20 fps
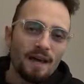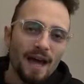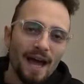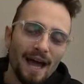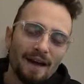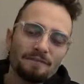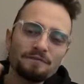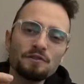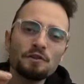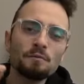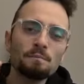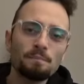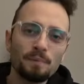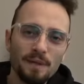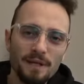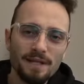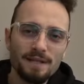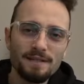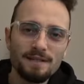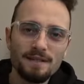After
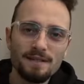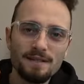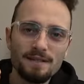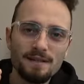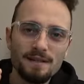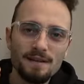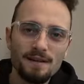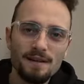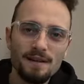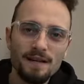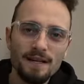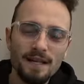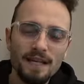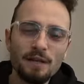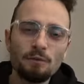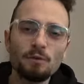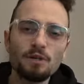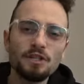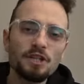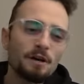Blitz,
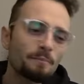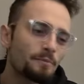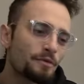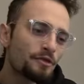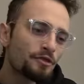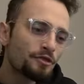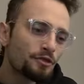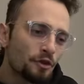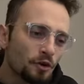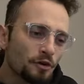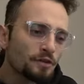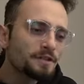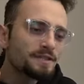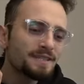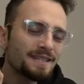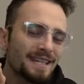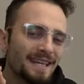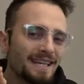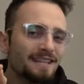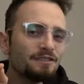he was up
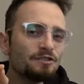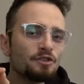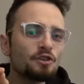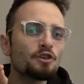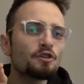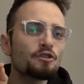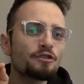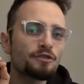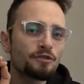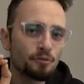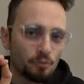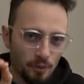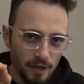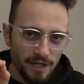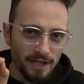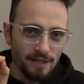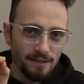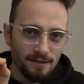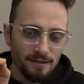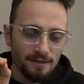thirteen to
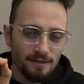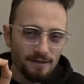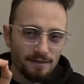three